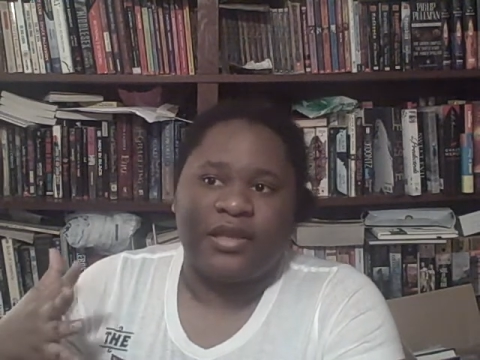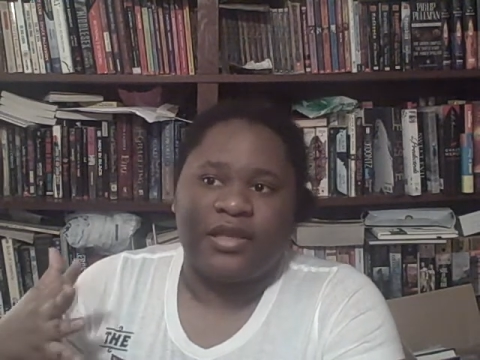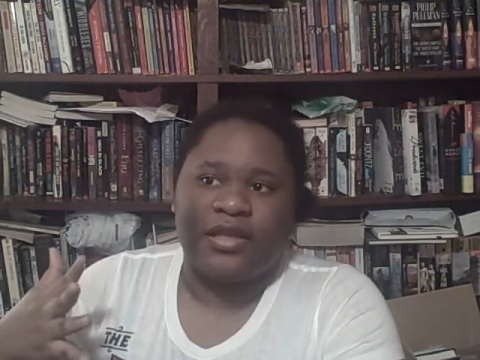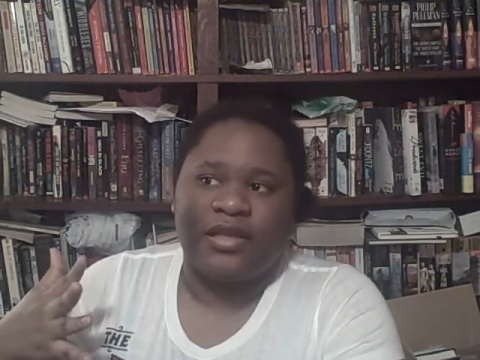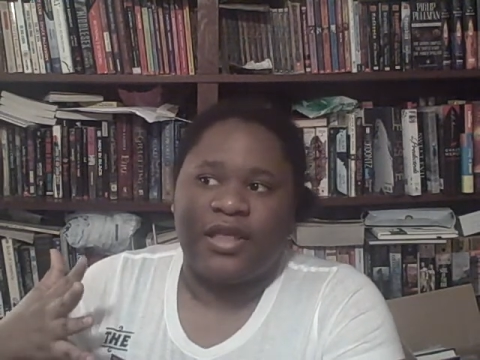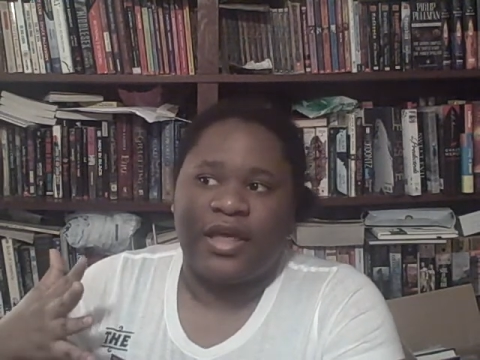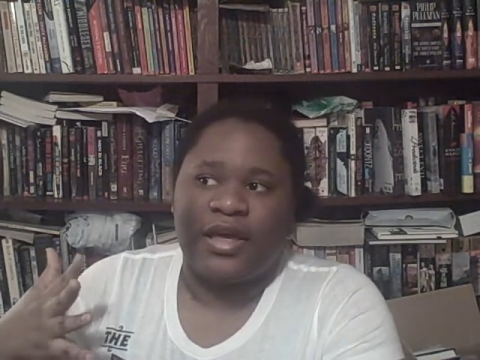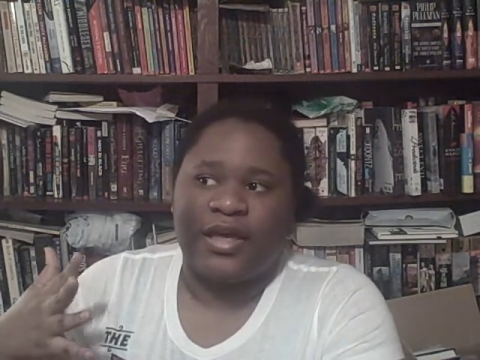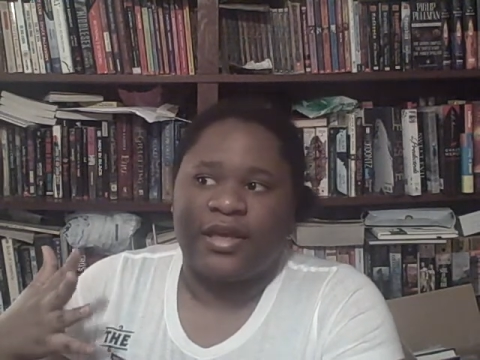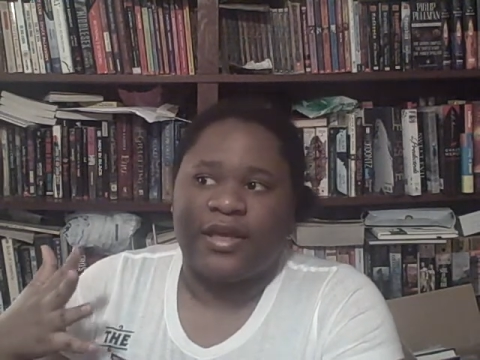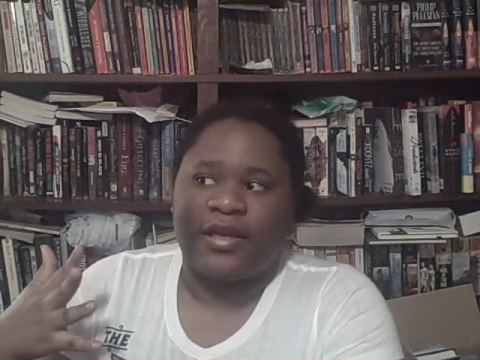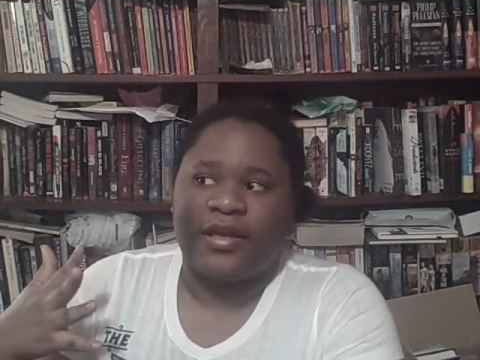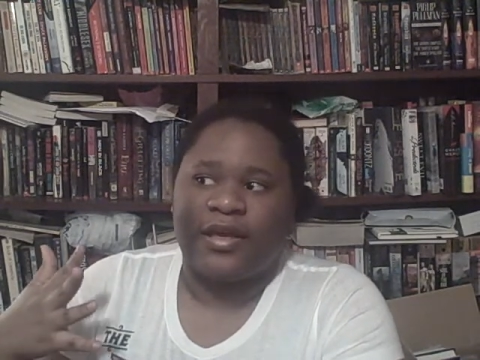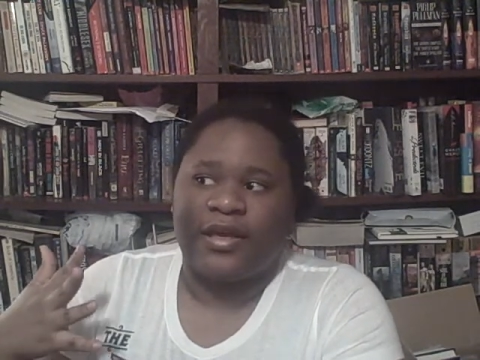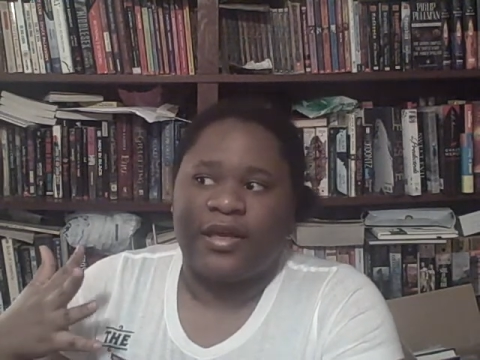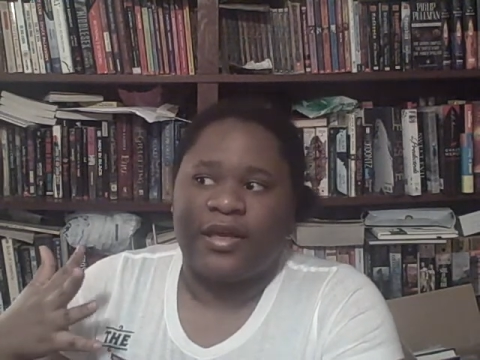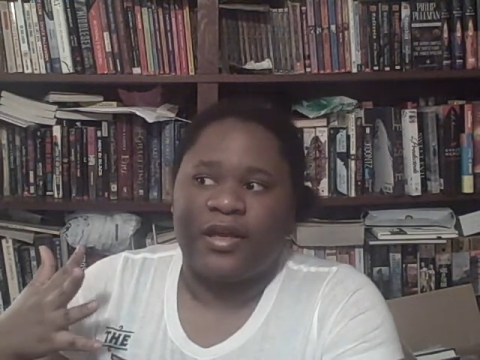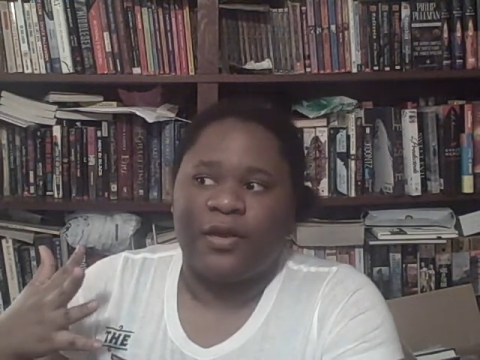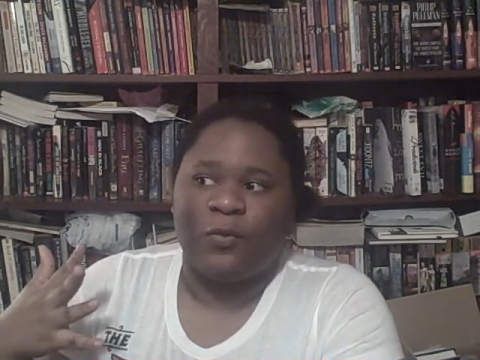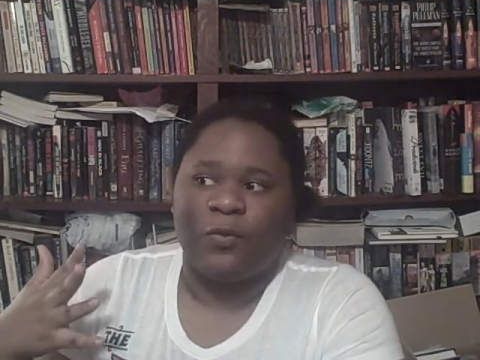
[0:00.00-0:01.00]
he
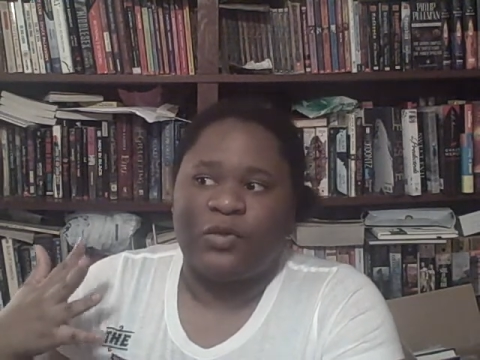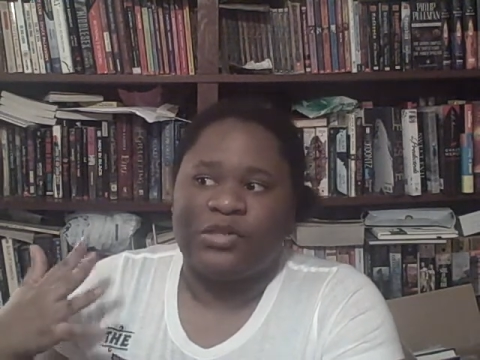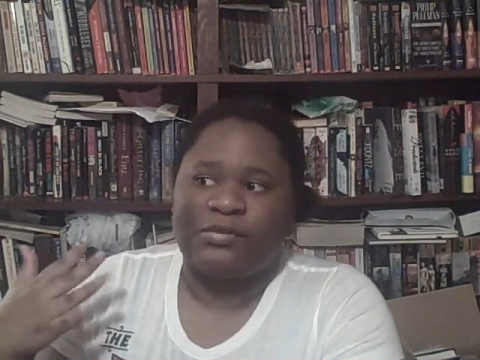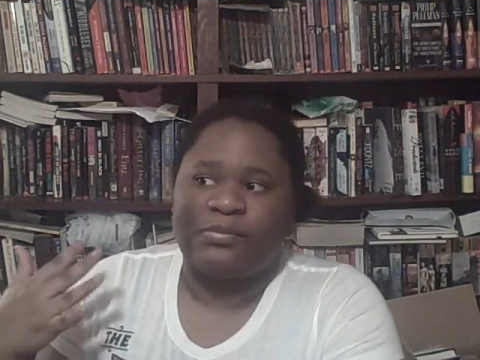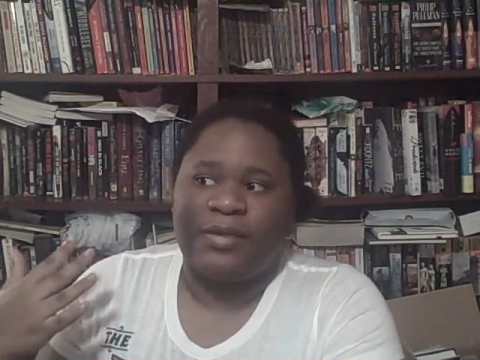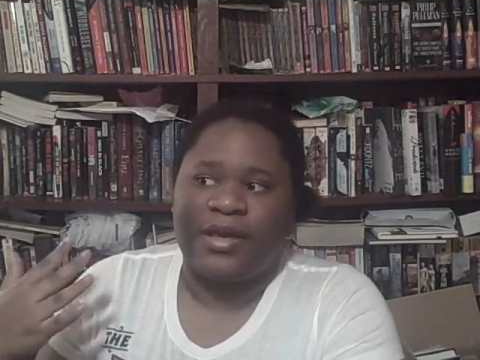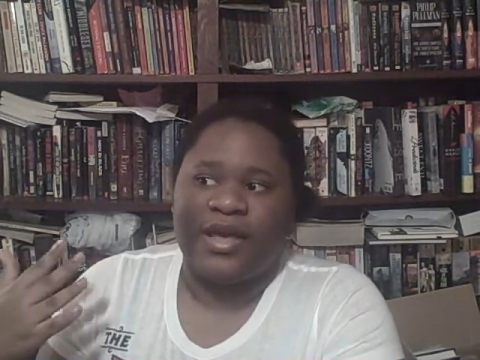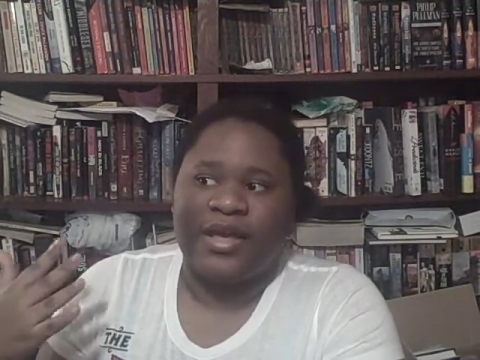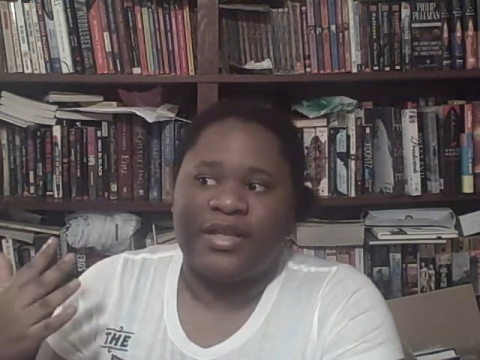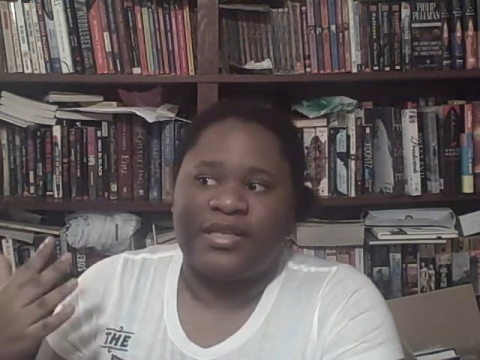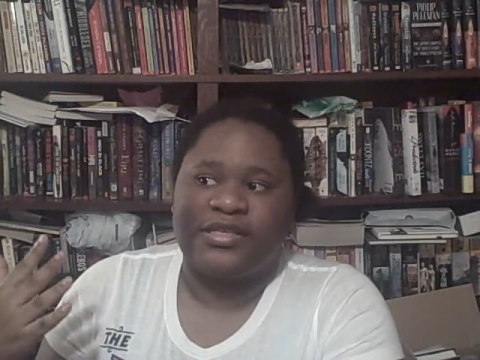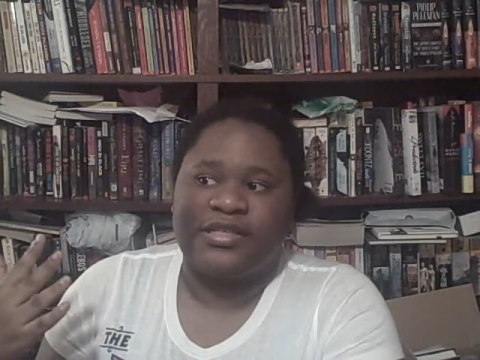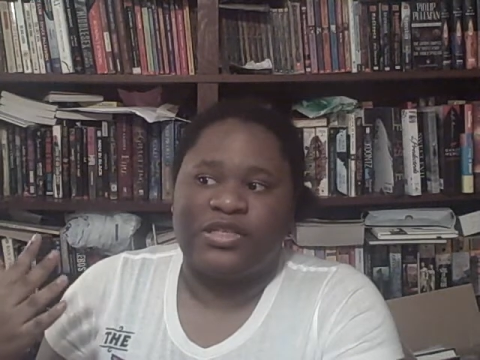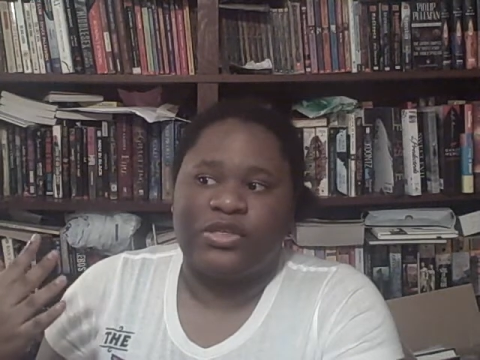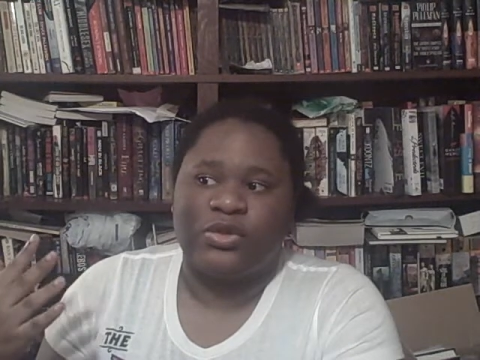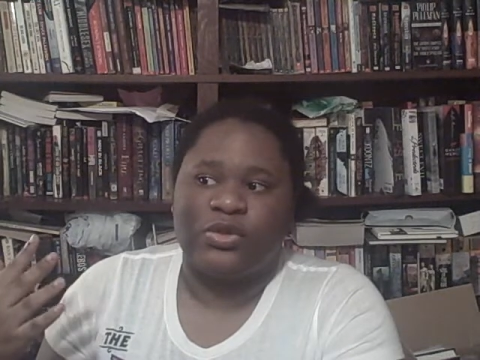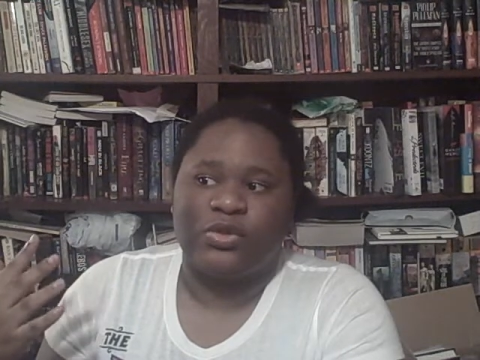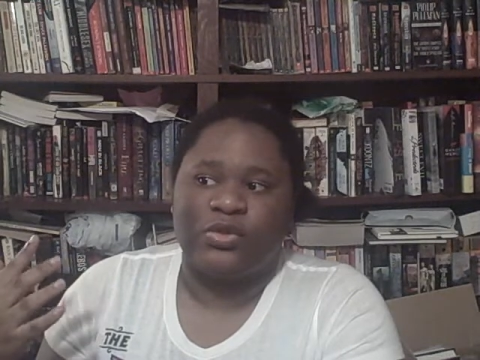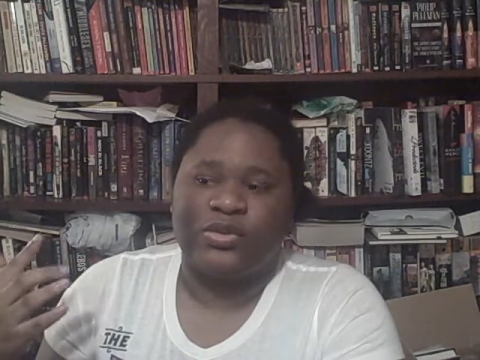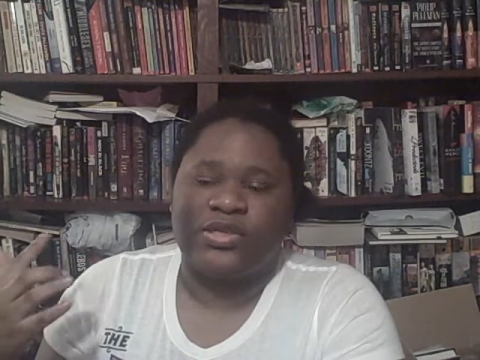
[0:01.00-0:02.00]
was made
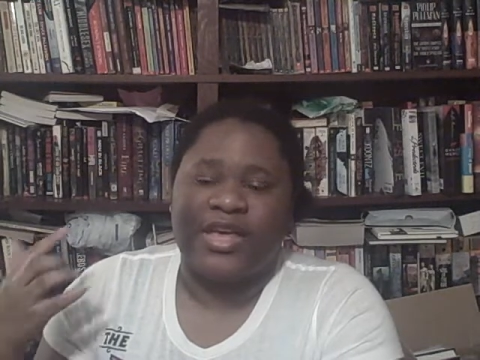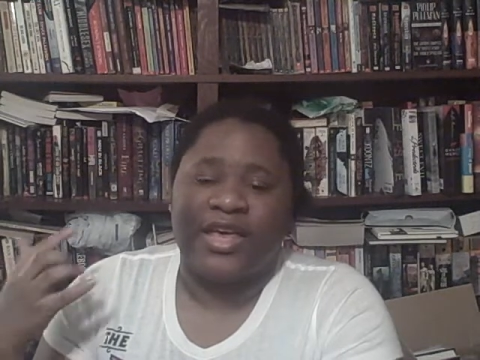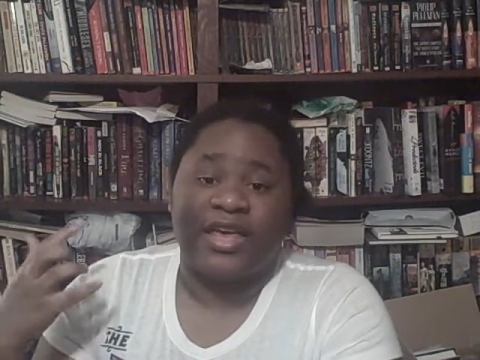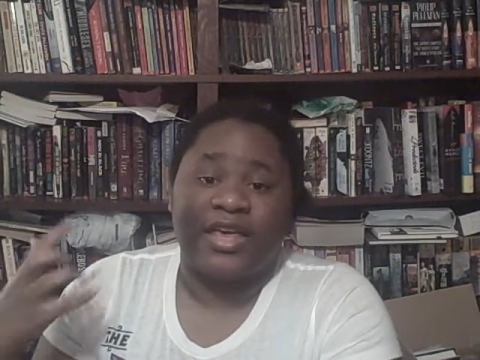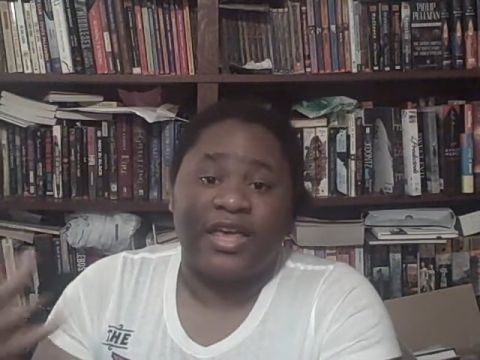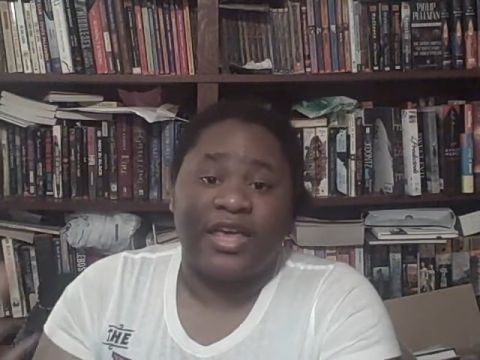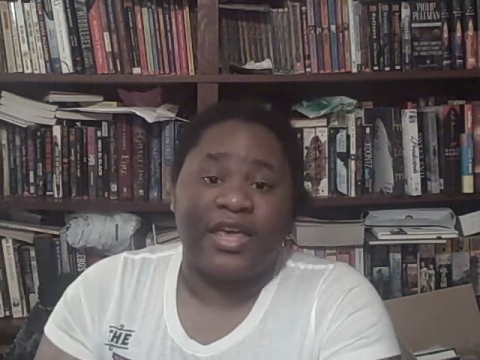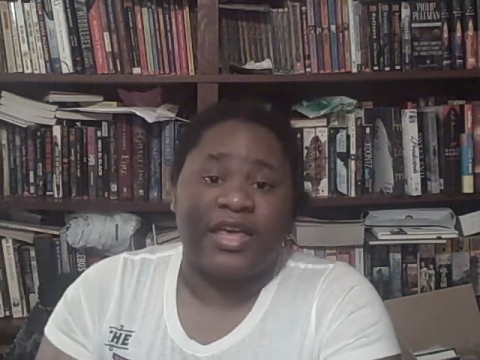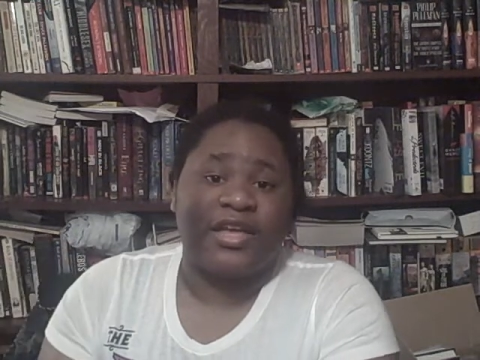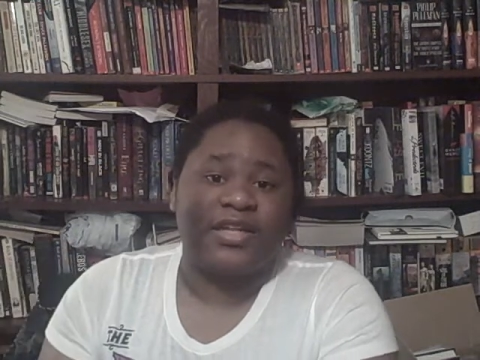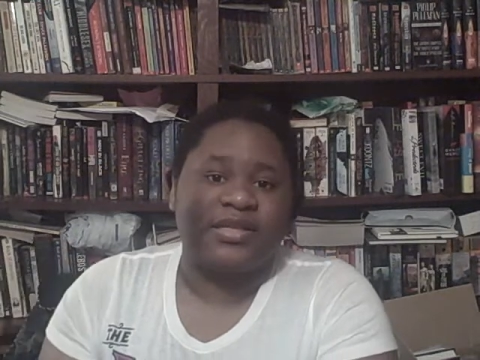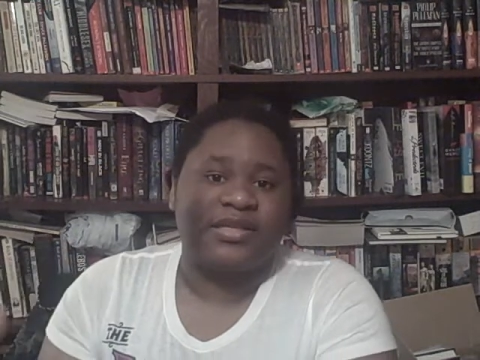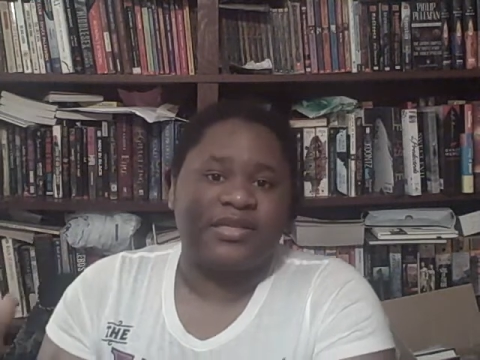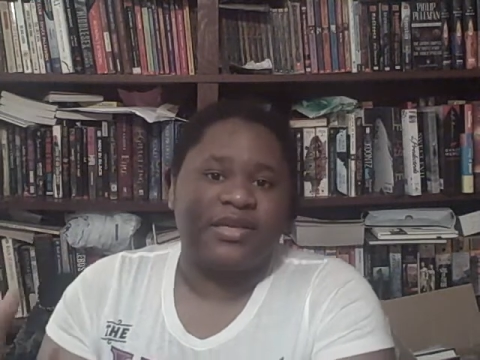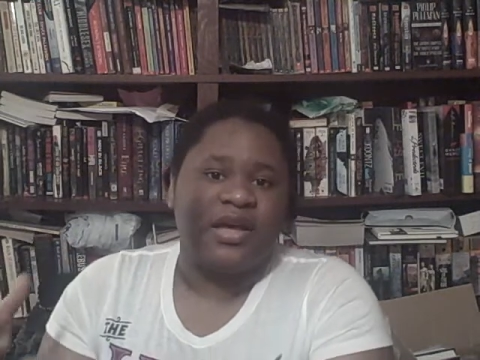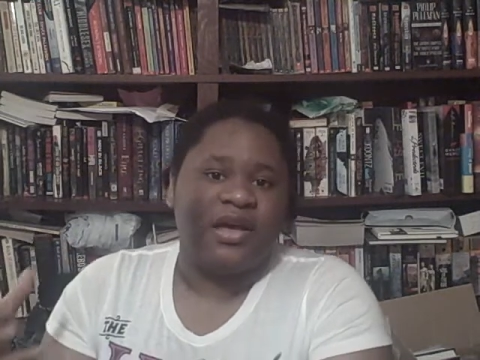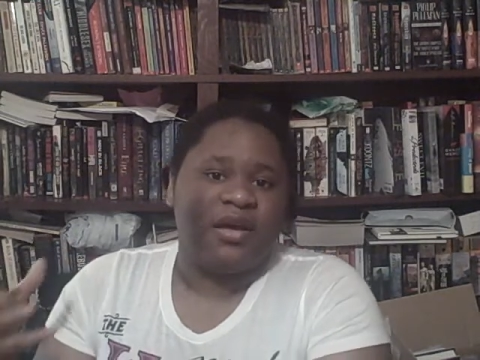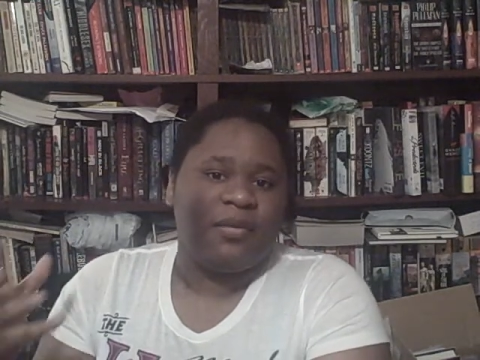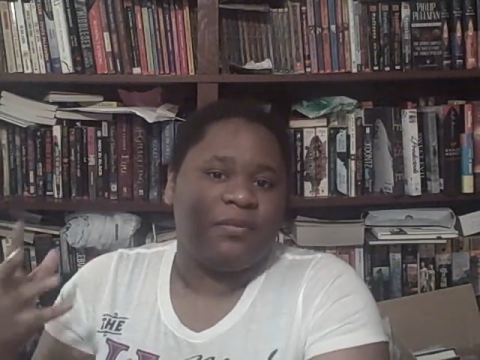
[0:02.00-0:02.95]
to take hits